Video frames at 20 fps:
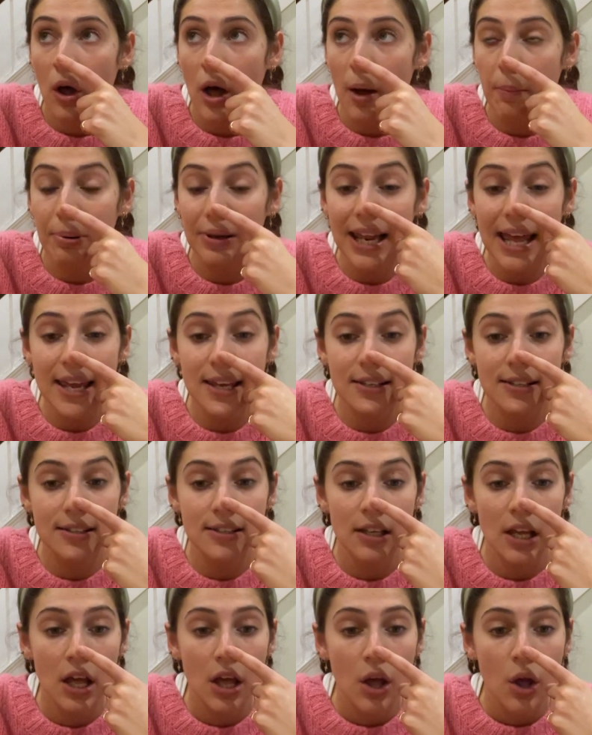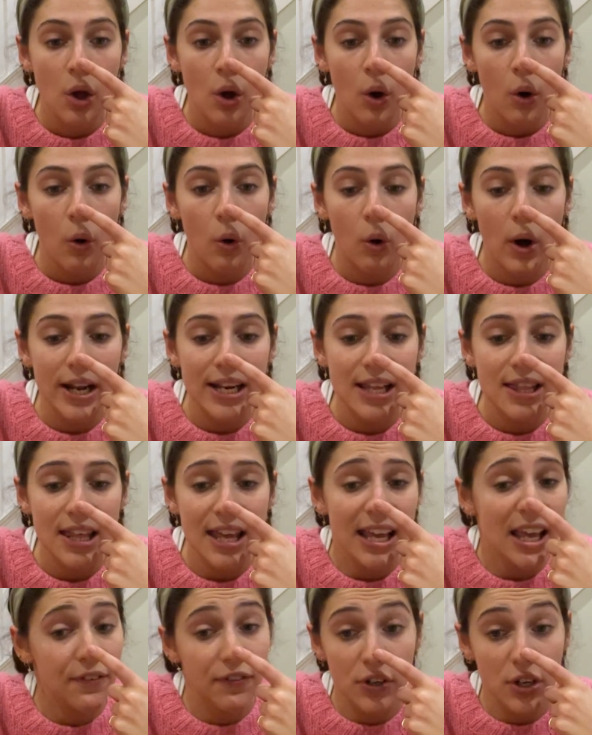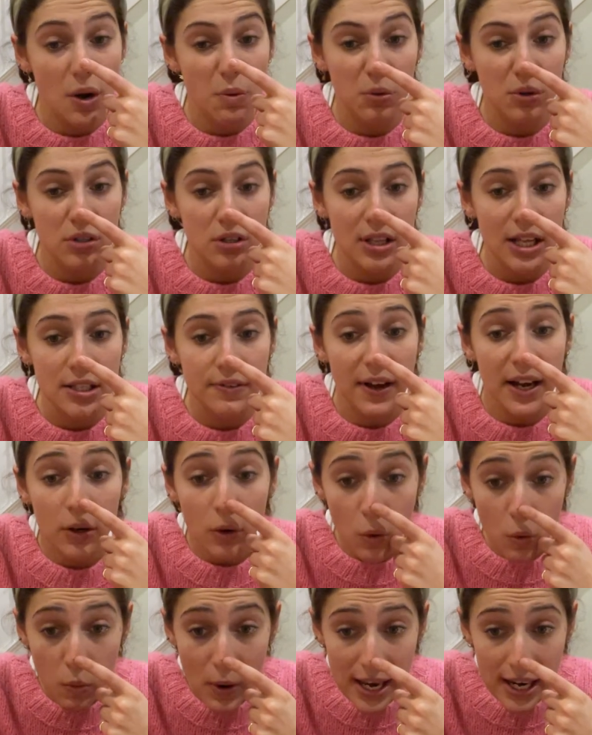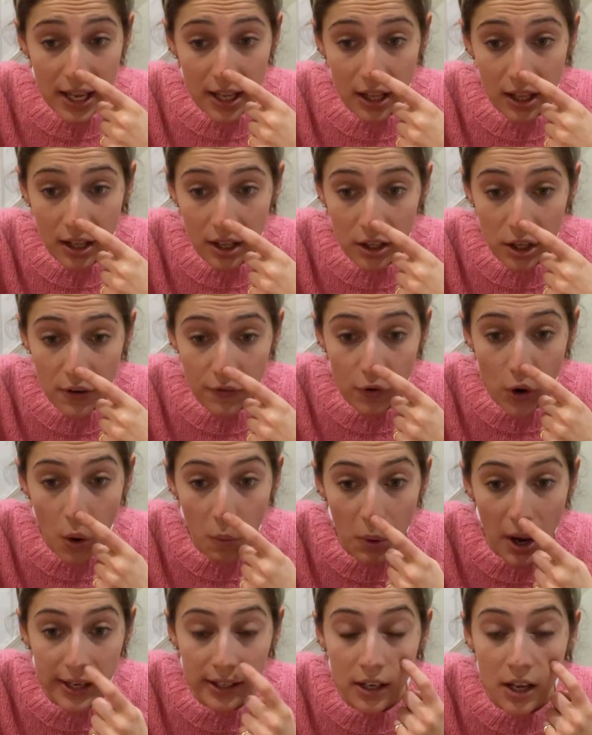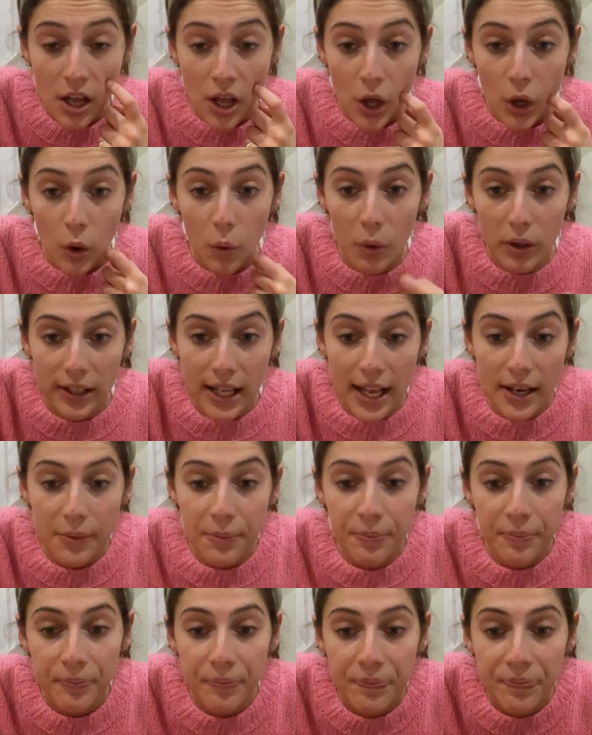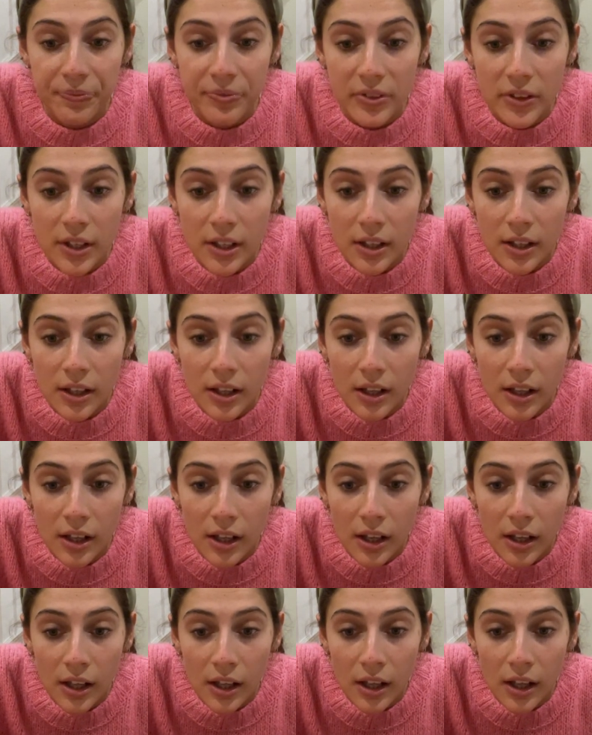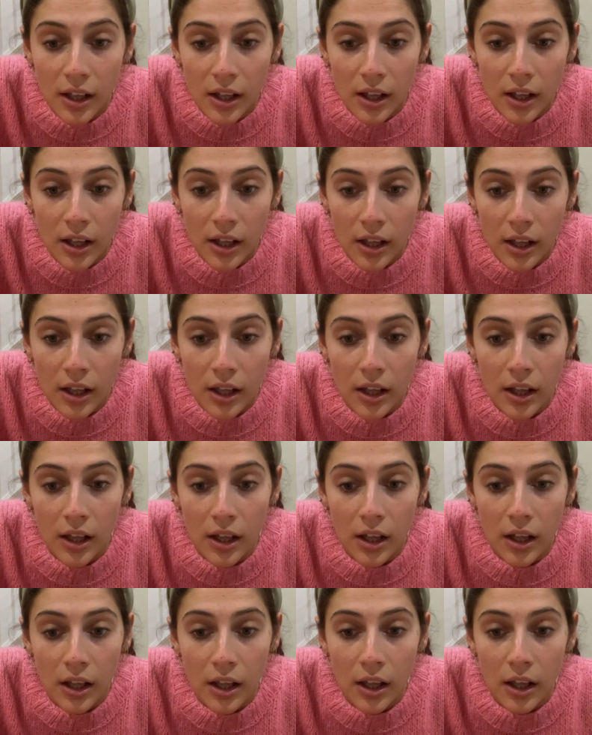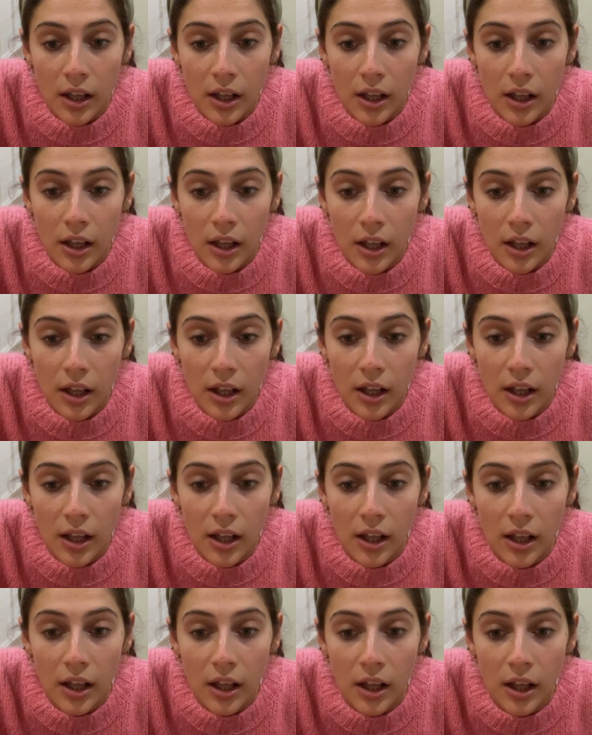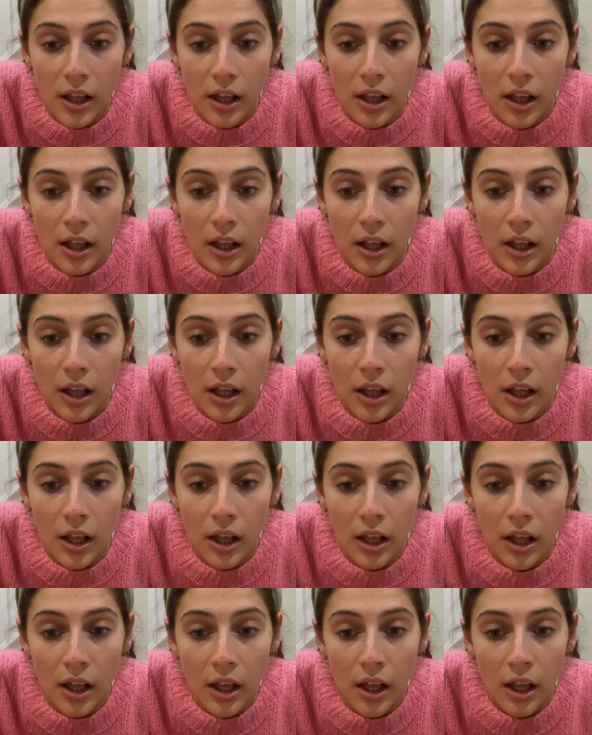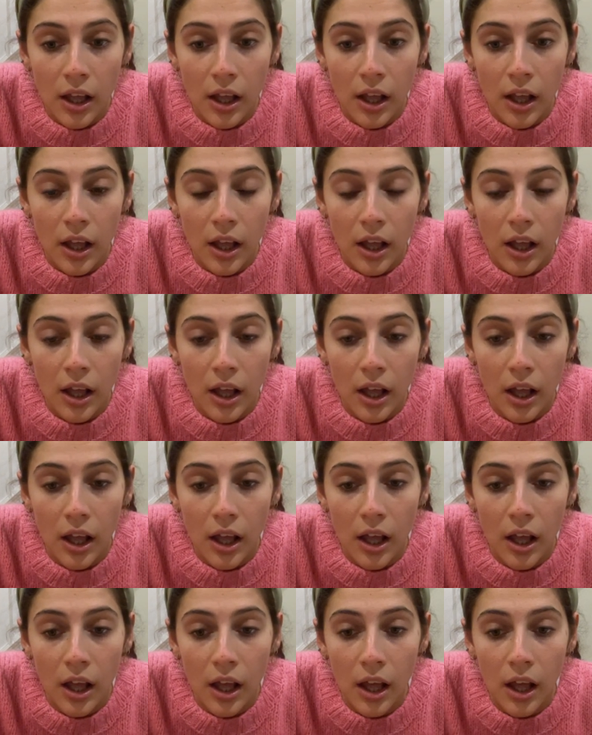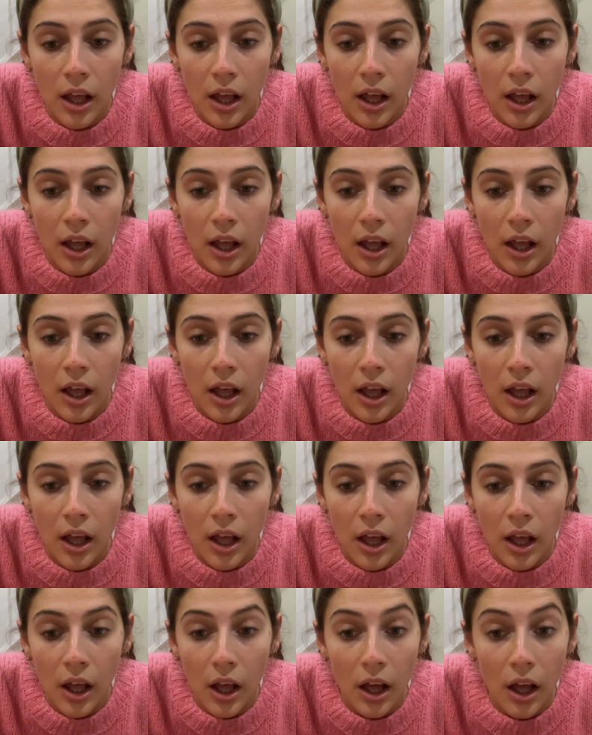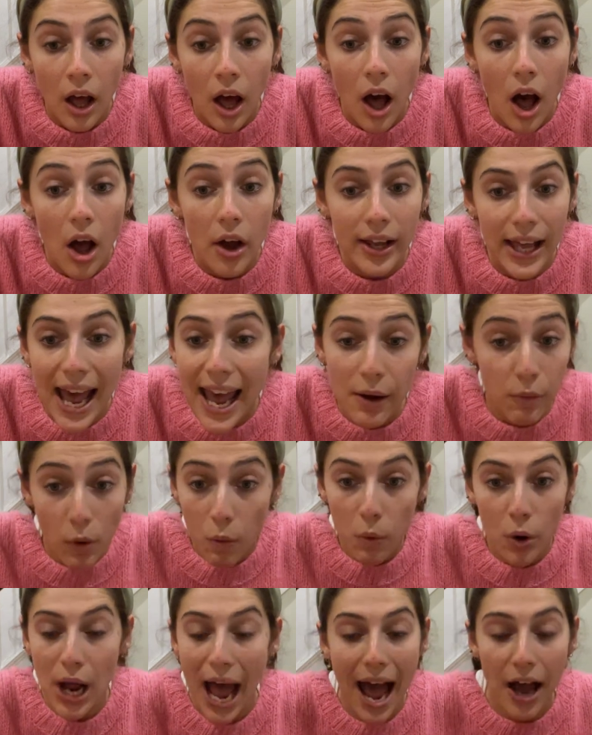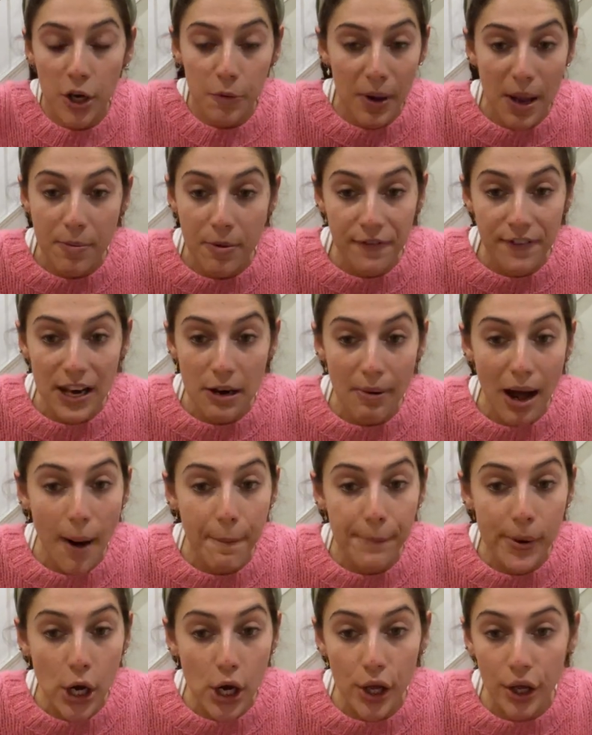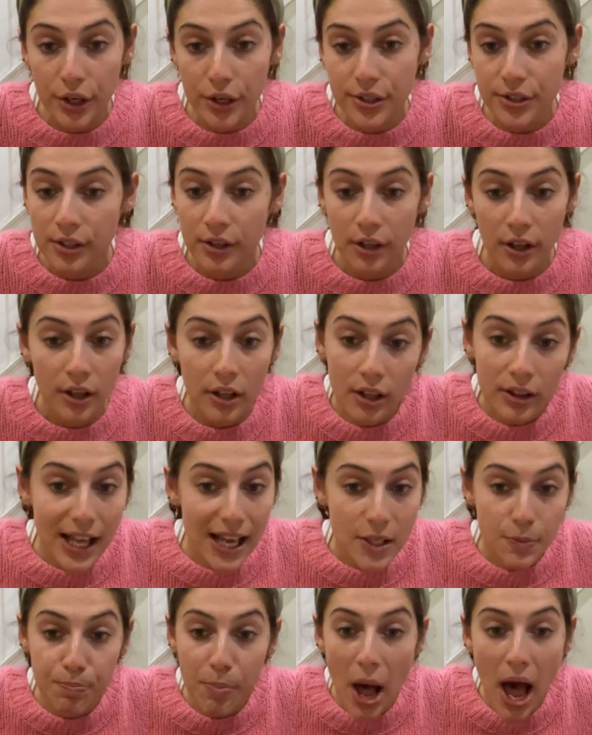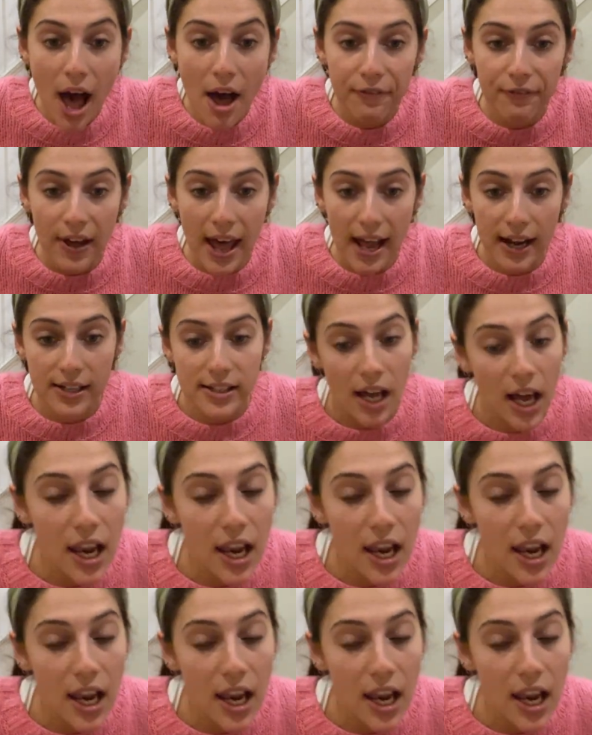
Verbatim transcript: a place or anything. If you don't want to, that's fine. Oh, Willa, you've got one. Go on then. Um, I don't really know what to say, but I'm thinking of books. Okay, well, what? how do people feel about books? That's perfect. I